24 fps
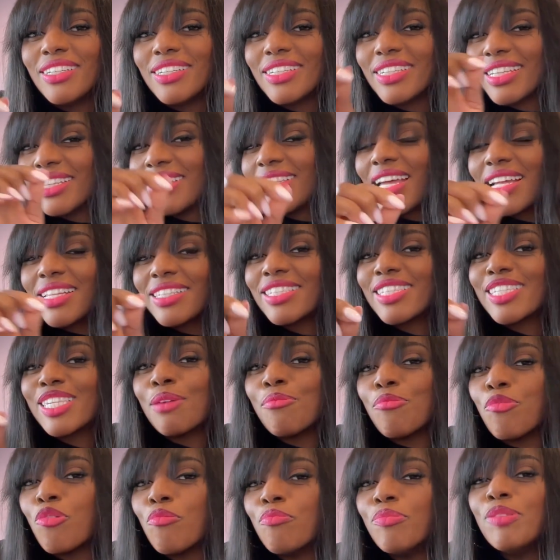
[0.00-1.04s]
can that
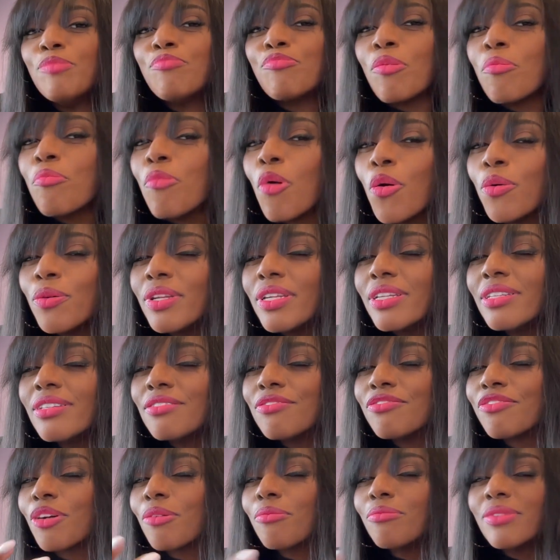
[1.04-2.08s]
CMO be promoted
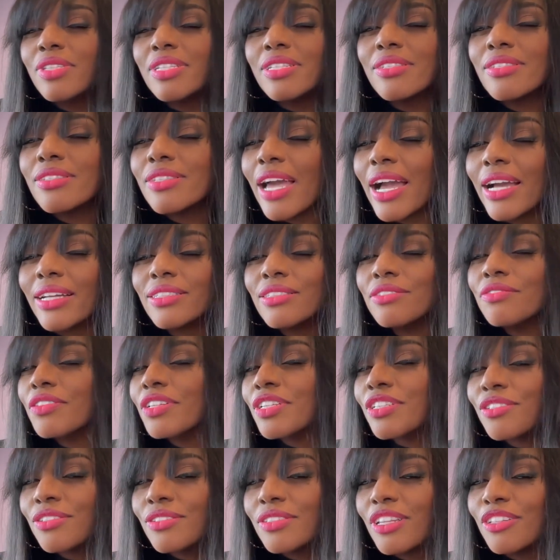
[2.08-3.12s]
from this
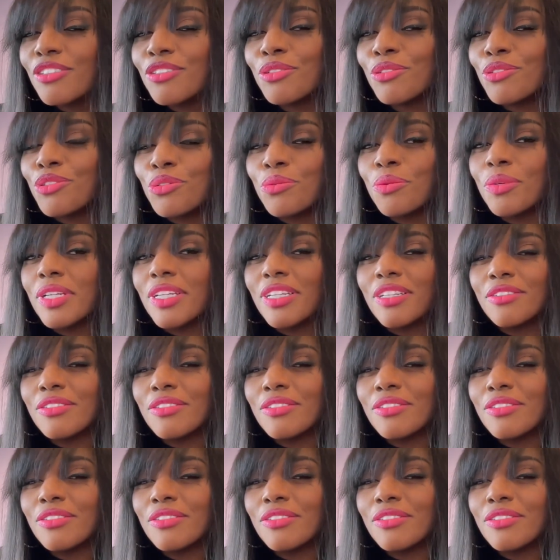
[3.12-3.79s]
activation that you're doing?